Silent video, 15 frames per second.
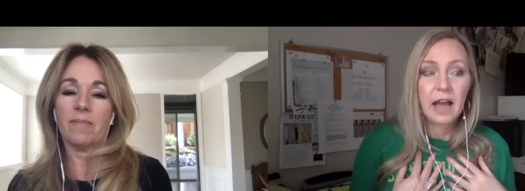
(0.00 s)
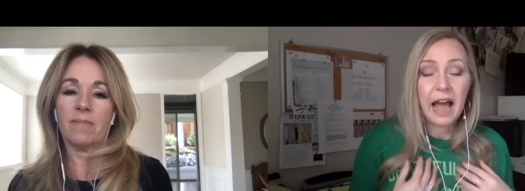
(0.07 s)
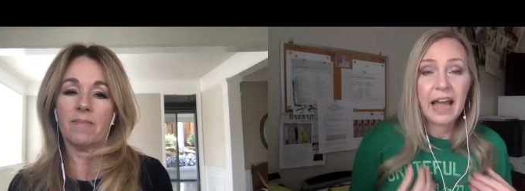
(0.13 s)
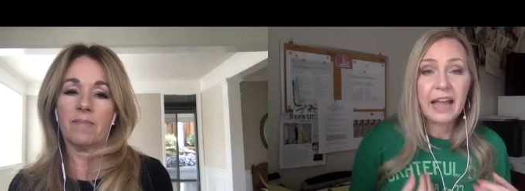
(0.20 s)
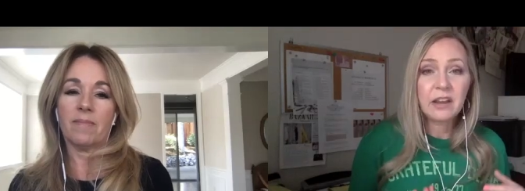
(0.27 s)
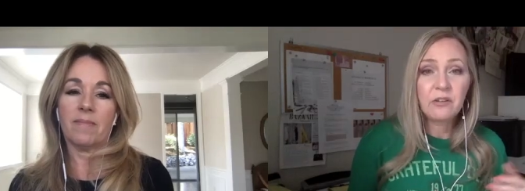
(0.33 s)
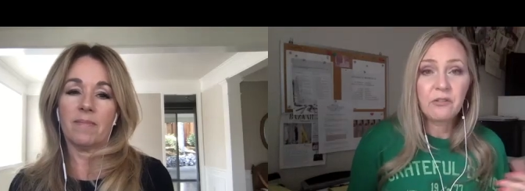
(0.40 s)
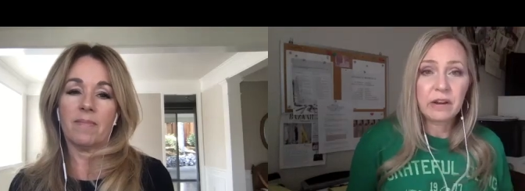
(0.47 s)

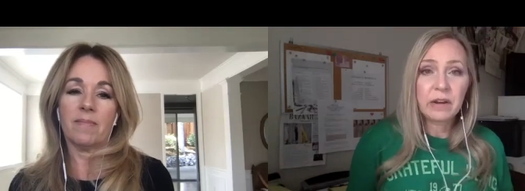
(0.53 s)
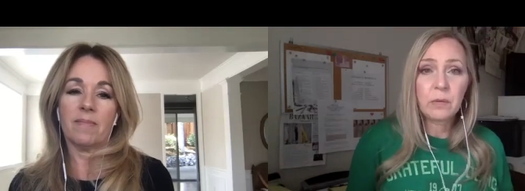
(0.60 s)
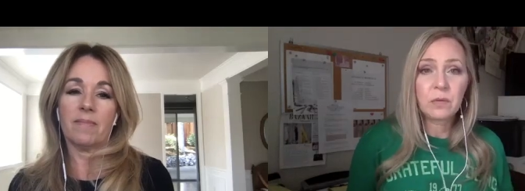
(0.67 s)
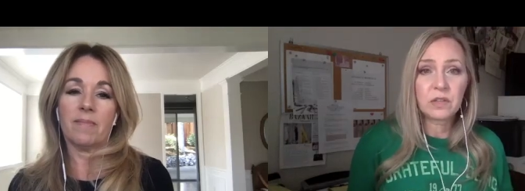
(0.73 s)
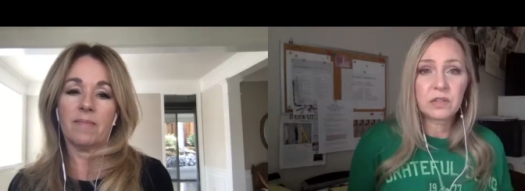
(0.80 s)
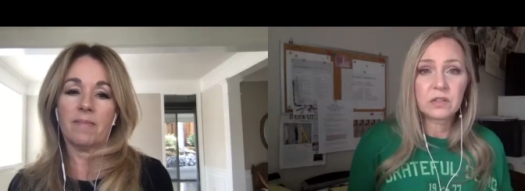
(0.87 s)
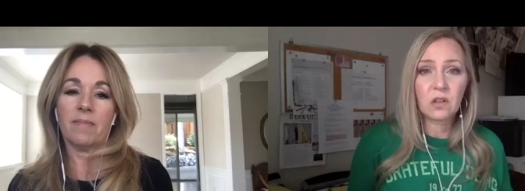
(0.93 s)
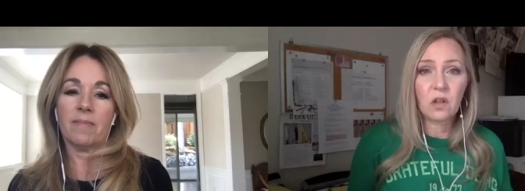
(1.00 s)
Speaker 1: I agree with
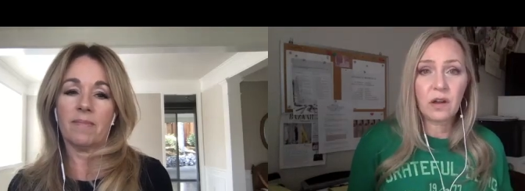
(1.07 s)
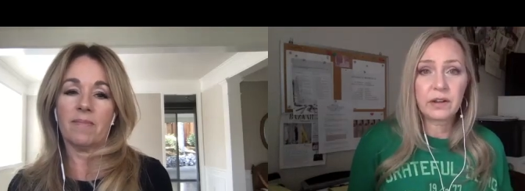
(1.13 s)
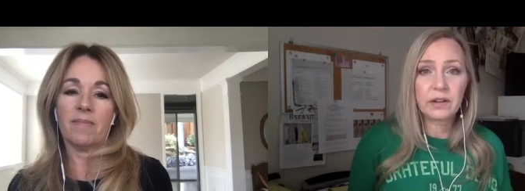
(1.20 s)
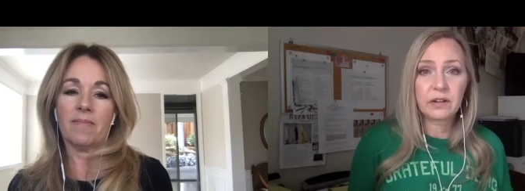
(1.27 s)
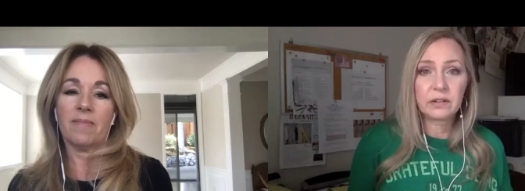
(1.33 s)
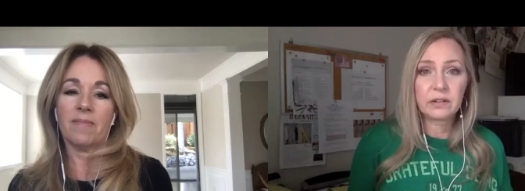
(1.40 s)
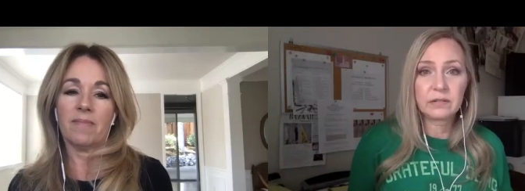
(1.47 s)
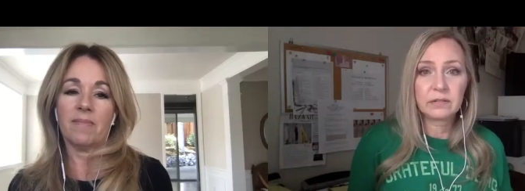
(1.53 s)
his
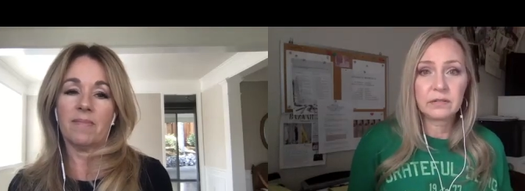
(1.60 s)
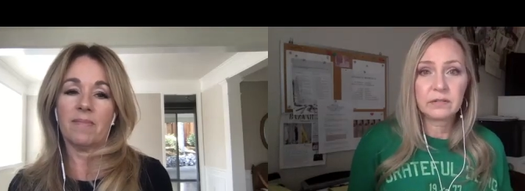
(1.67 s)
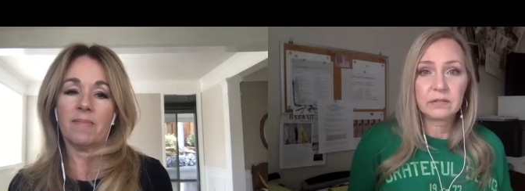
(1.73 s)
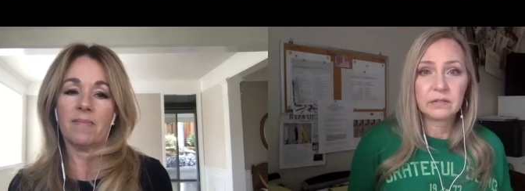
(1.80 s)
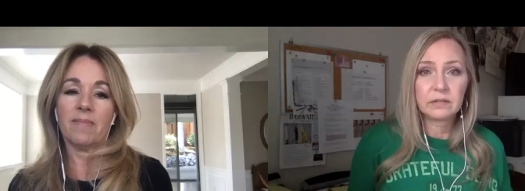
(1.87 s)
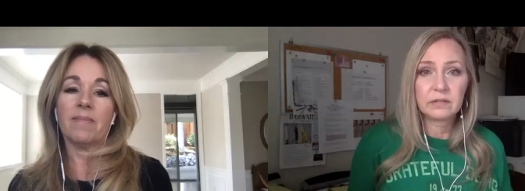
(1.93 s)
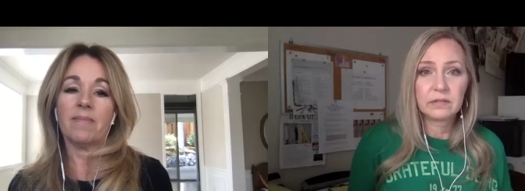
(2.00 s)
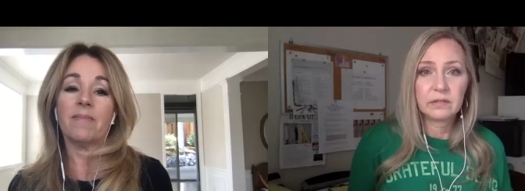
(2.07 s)
lawyer.
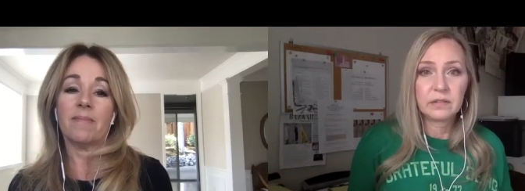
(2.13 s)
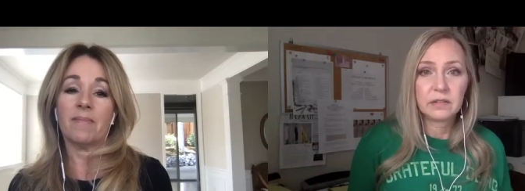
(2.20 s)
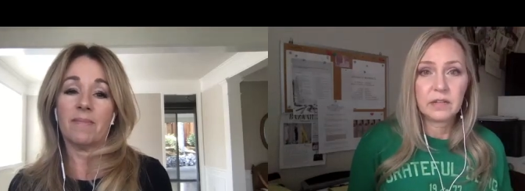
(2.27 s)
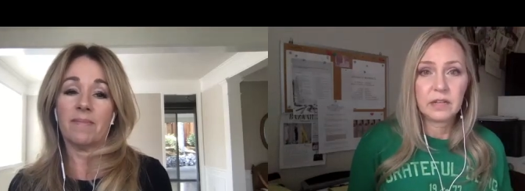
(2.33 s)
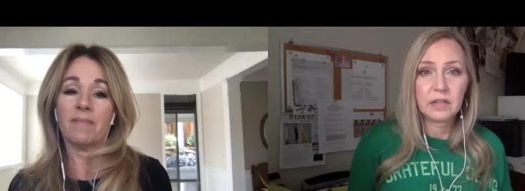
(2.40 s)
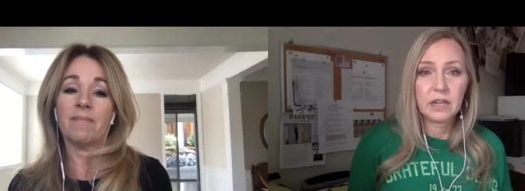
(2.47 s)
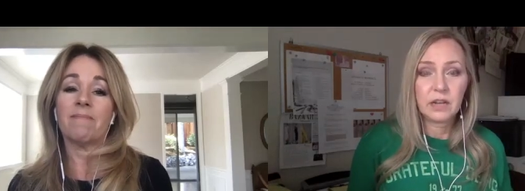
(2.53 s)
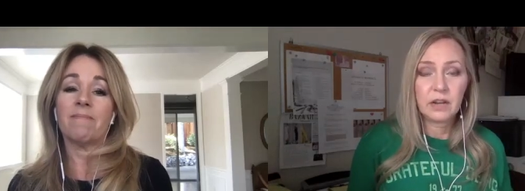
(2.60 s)

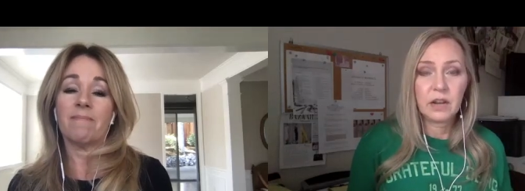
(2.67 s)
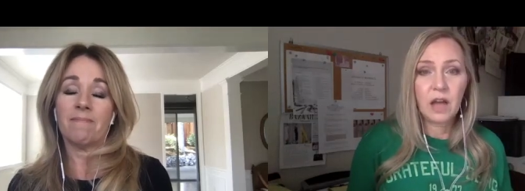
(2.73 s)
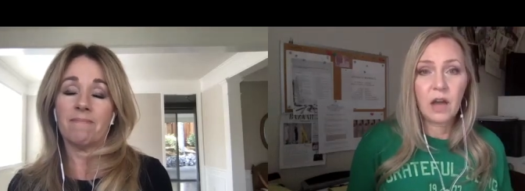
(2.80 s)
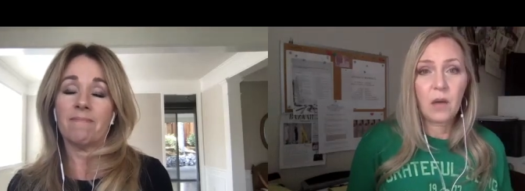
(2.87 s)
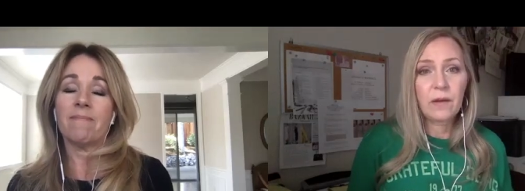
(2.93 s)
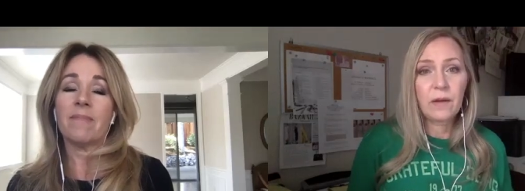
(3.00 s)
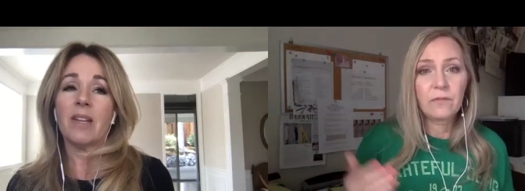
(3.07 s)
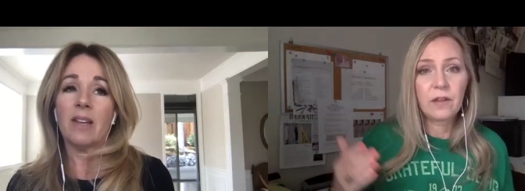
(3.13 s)
You
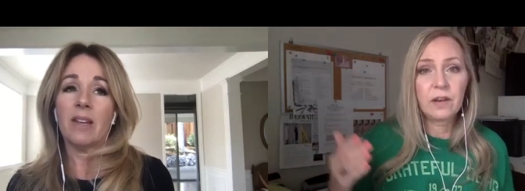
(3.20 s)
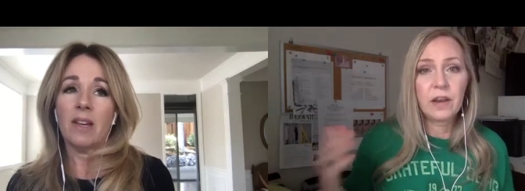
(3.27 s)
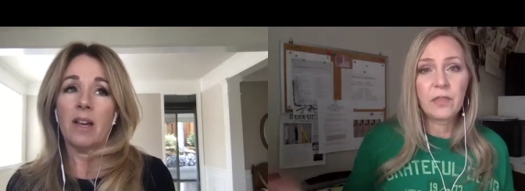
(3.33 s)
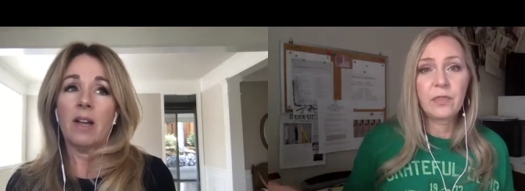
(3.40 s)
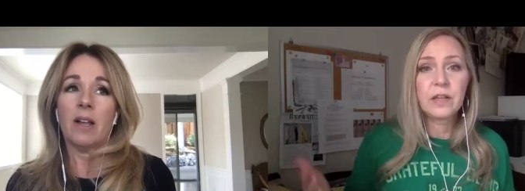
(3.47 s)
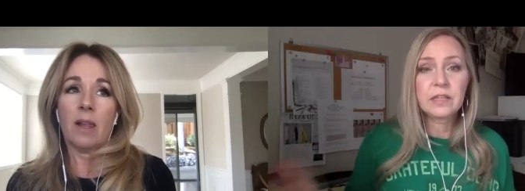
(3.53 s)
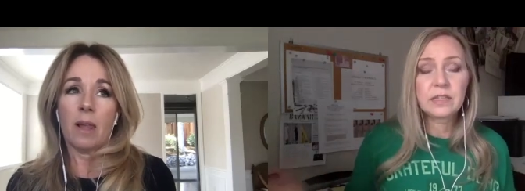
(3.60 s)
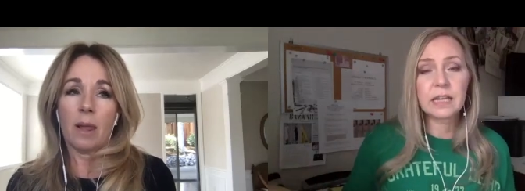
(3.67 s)
know, if
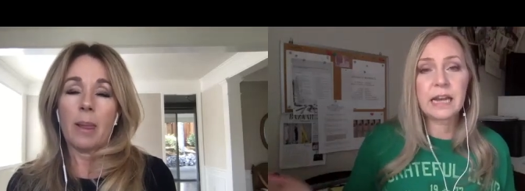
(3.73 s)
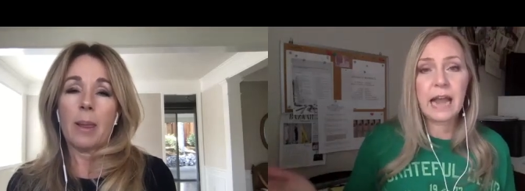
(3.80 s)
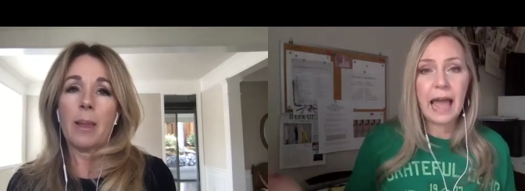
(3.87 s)
nothing's going to